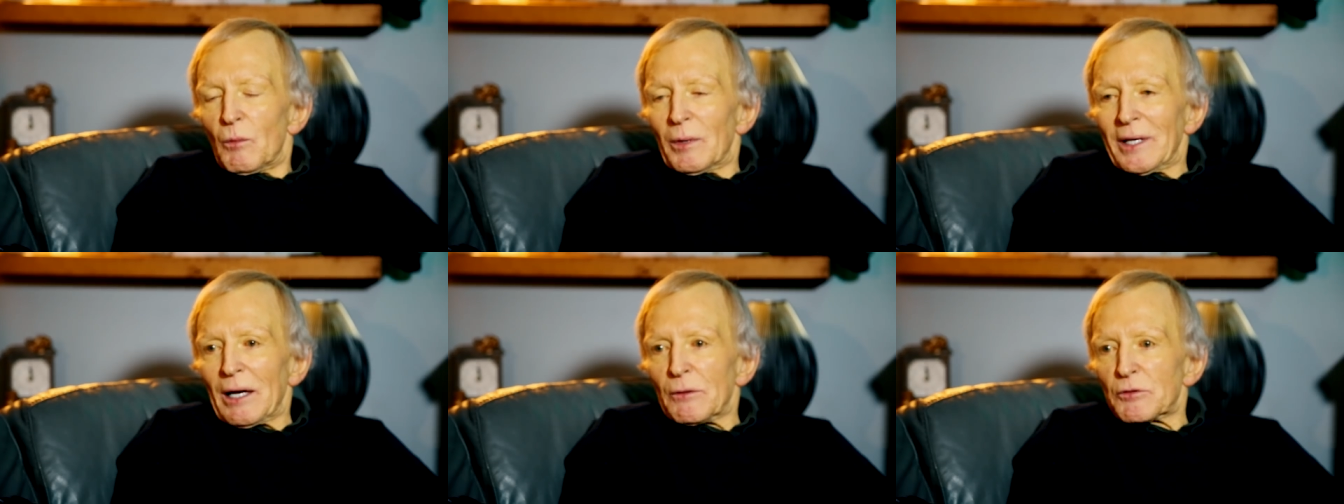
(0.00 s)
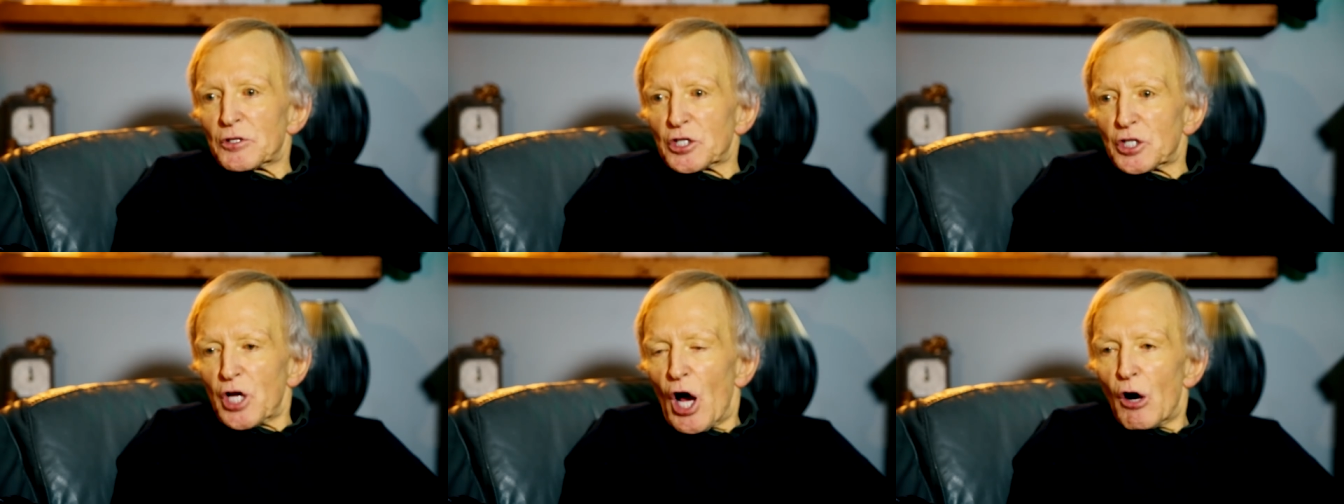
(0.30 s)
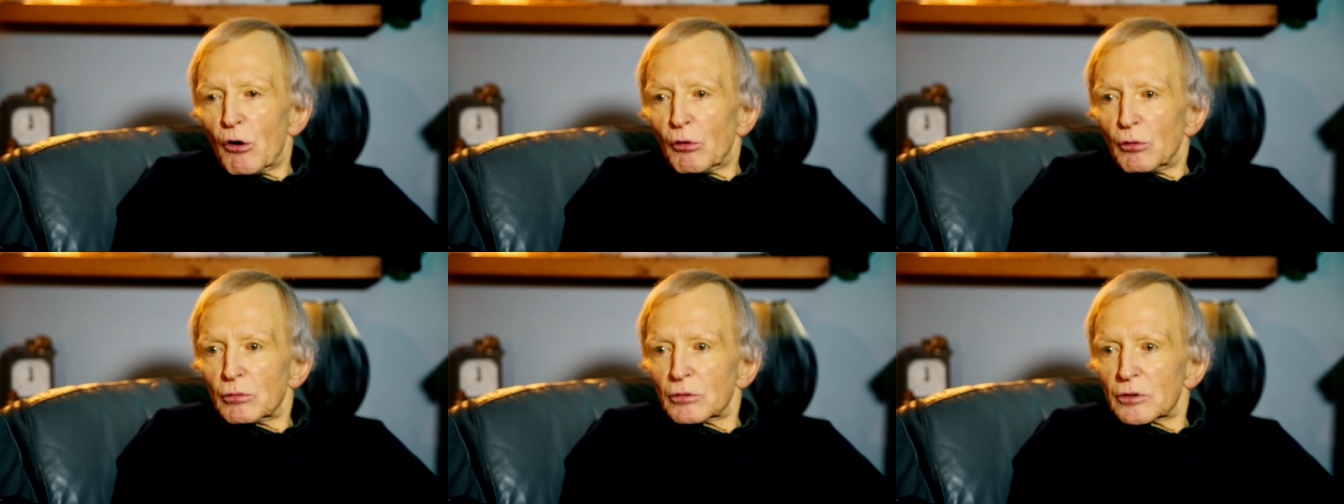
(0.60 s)
when I was
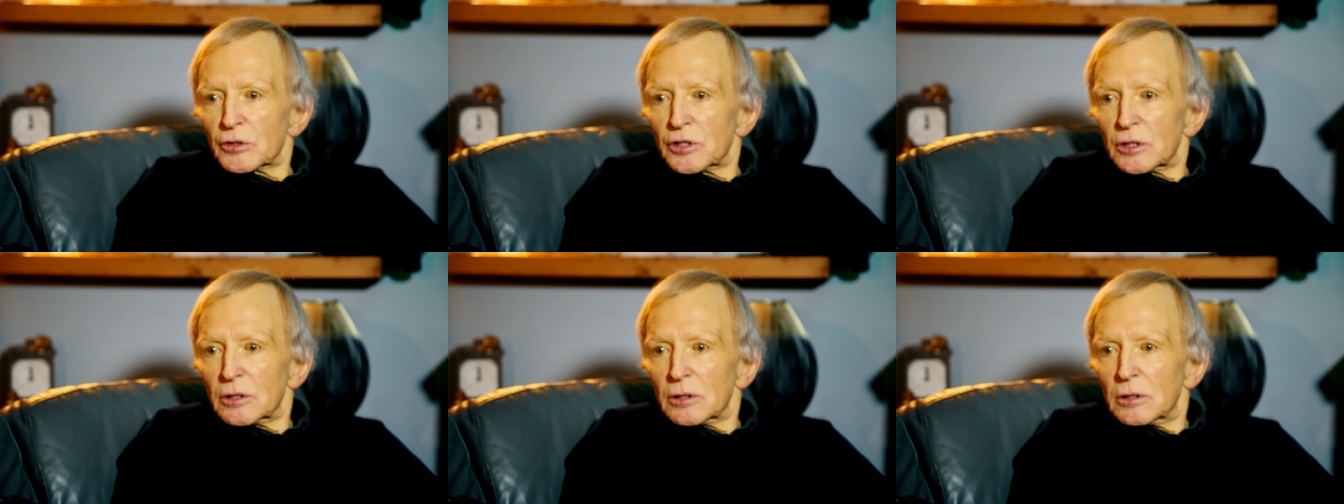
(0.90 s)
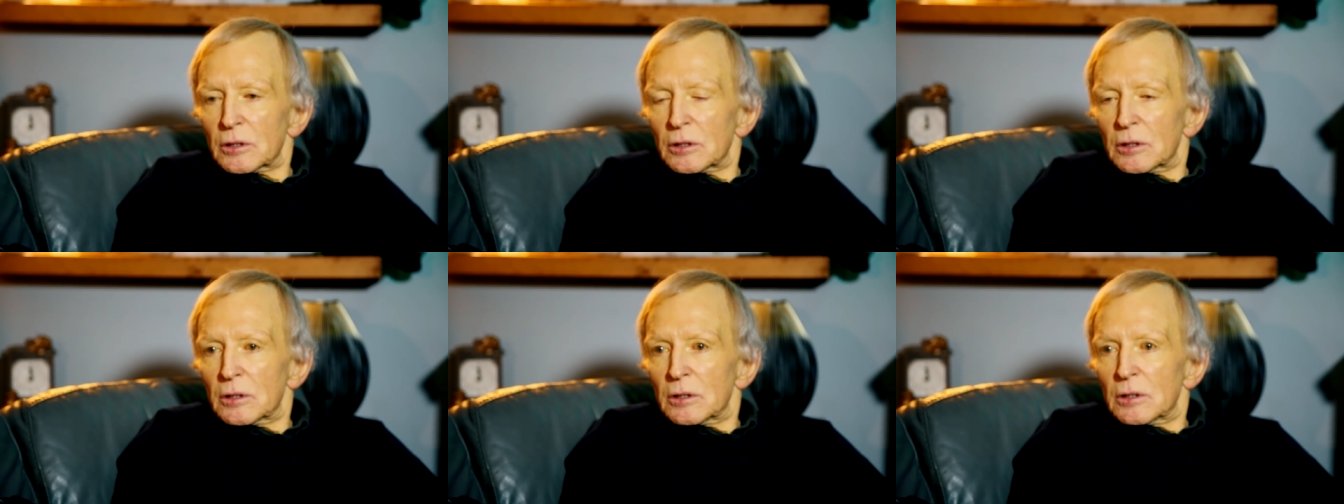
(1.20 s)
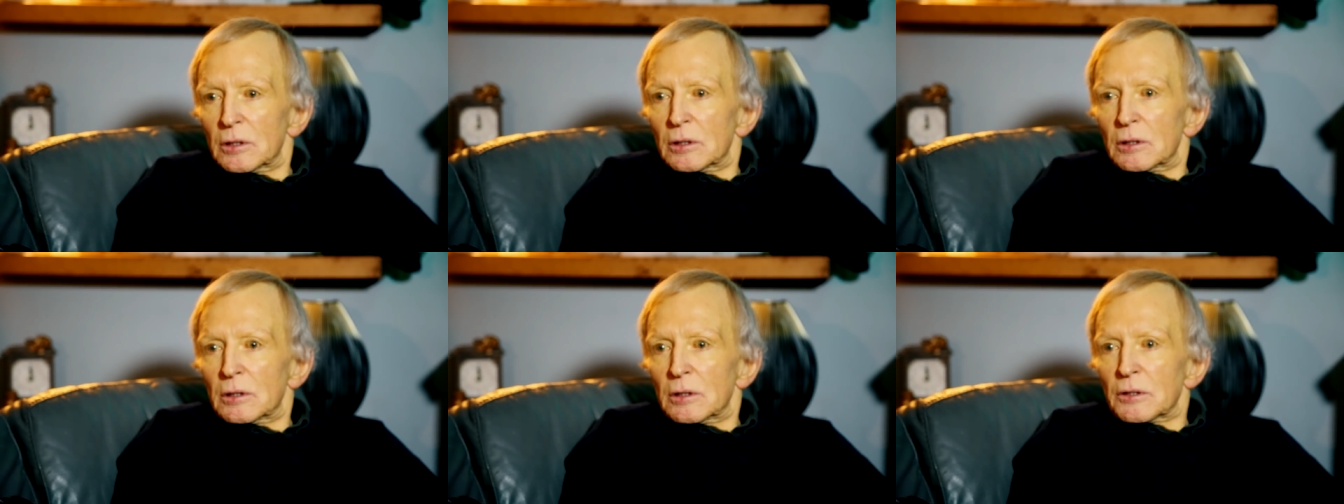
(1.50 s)
told
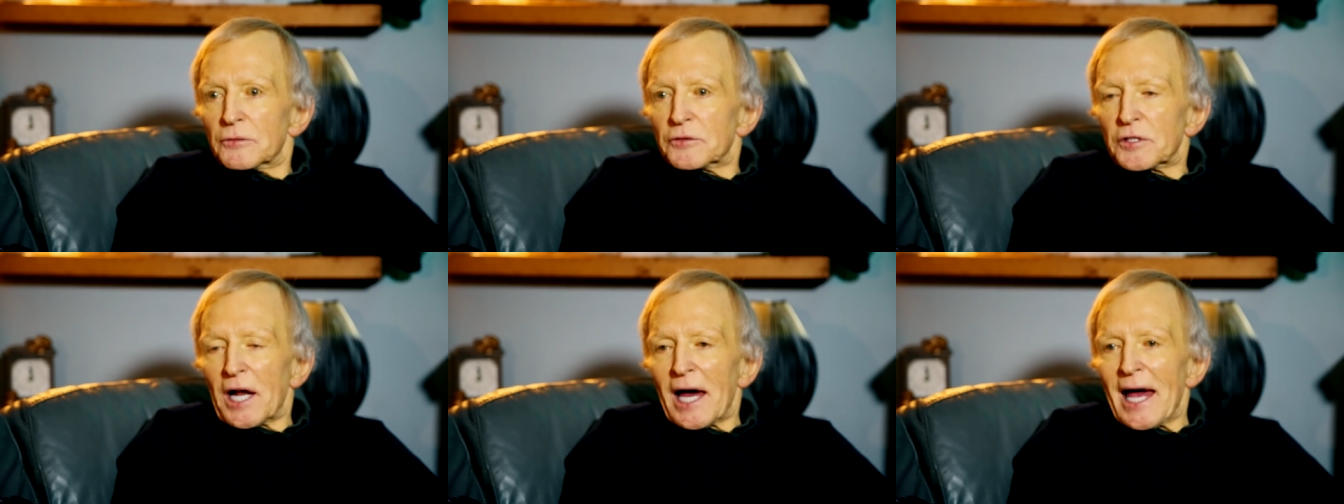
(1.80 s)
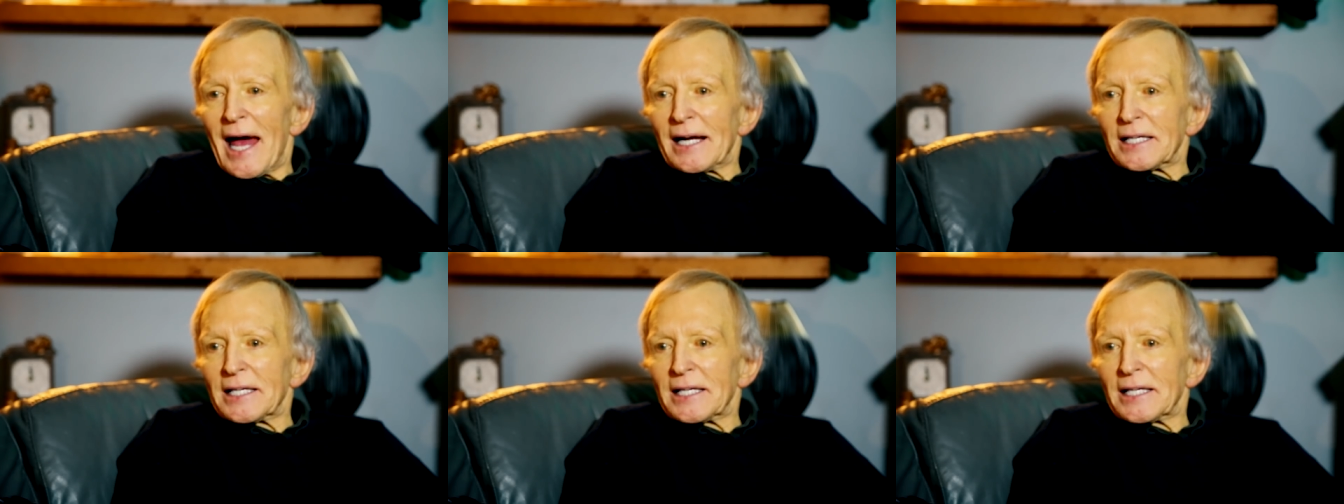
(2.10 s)
that I